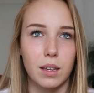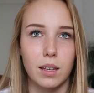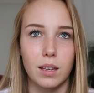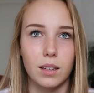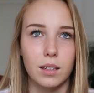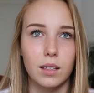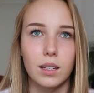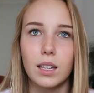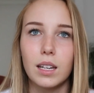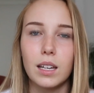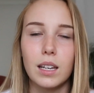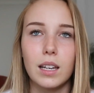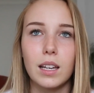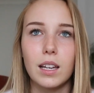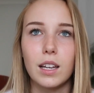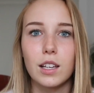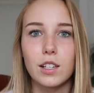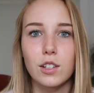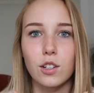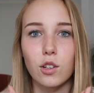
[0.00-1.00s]
And
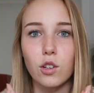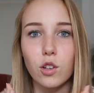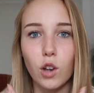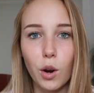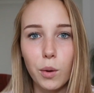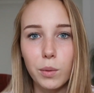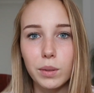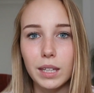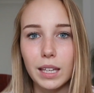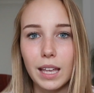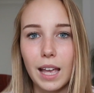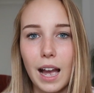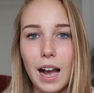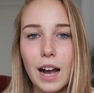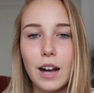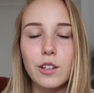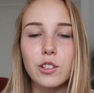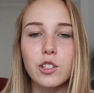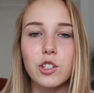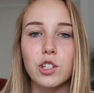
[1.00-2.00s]
so go with the
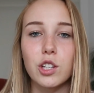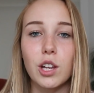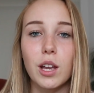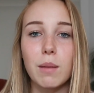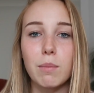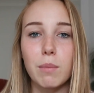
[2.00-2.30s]
couch.